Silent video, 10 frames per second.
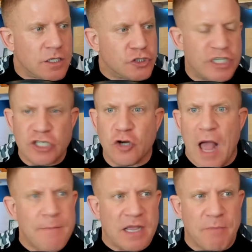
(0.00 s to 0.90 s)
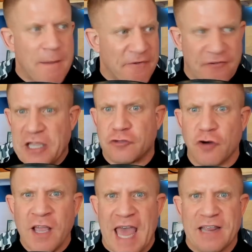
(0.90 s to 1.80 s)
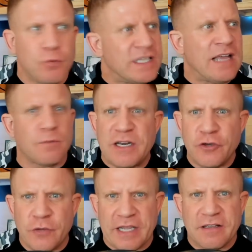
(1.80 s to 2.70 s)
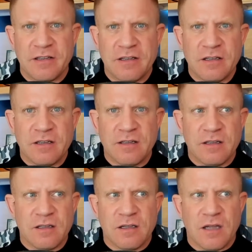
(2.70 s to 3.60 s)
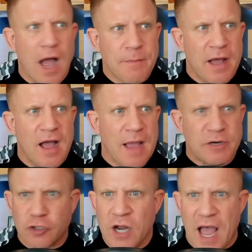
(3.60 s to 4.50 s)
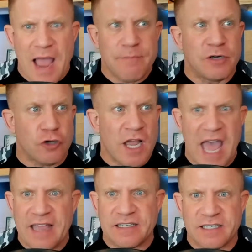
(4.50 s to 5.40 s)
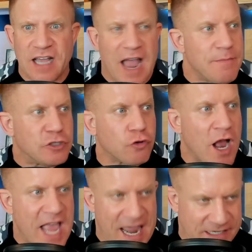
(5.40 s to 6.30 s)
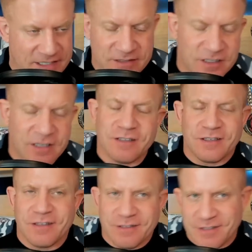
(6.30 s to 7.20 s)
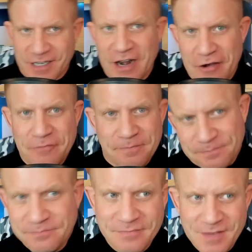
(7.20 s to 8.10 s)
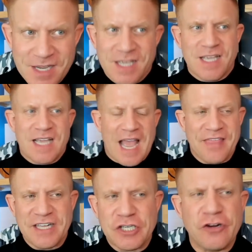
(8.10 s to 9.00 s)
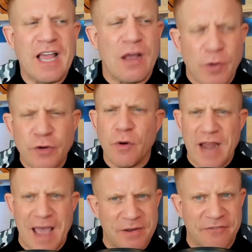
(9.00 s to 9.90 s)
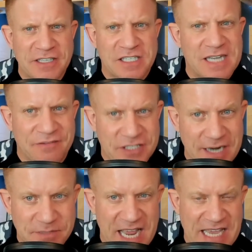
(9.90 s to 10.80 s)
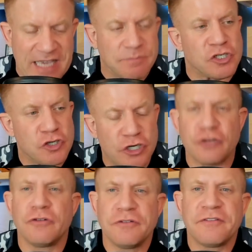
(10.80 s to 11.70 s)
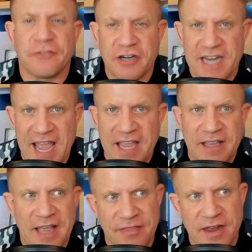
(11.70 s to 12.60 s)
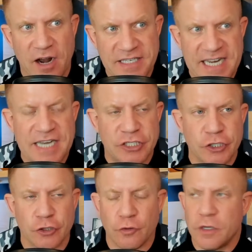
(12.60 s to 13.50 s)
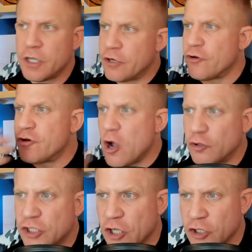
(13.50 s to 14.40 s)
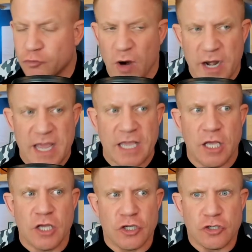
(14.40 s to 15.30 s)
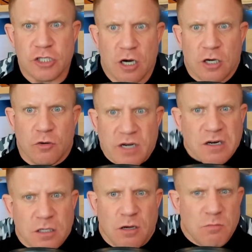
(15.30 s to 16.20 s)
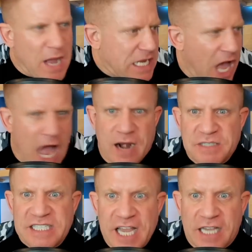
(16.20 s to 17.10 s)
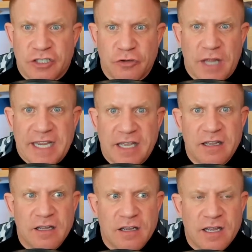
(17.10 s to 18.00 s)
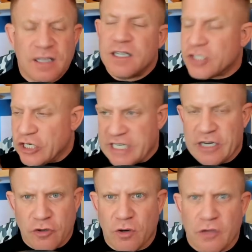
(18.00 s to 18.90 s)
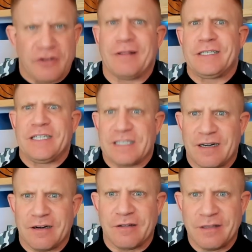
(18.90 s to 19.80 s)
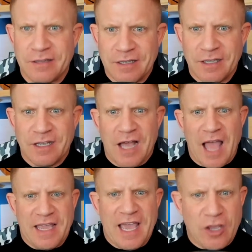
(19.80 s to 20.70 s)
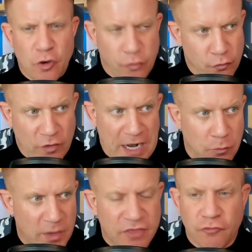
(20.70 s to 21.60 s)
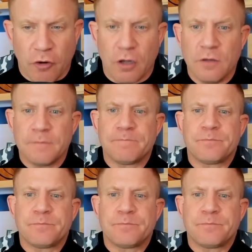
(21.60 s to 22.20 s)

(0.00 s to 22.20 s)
Jesus Christ, I'm a fucking drug addict. What the hell am I doing? I'm a drug addict. You know? And then, so you're like, I wonder what would happen if I just kind of stopped taking them. So you do for a day. And then on day two, your nose starts running. You start going, oh my God, I'm sick, dude. Like, so you take a Norco, you're like, Jesus, I don't know. I can't go through like withdrawal.